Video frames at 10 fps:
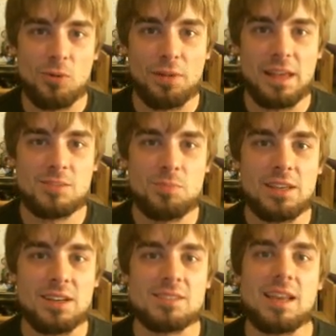Well, that's
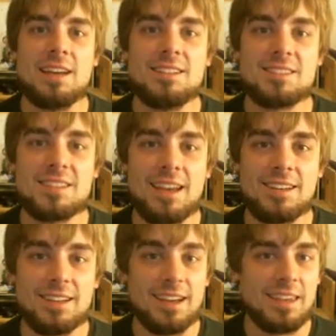because I
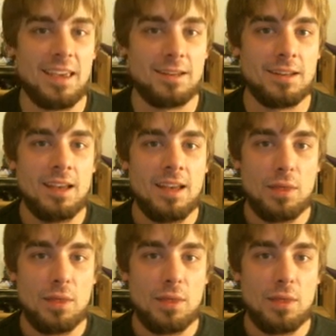decided again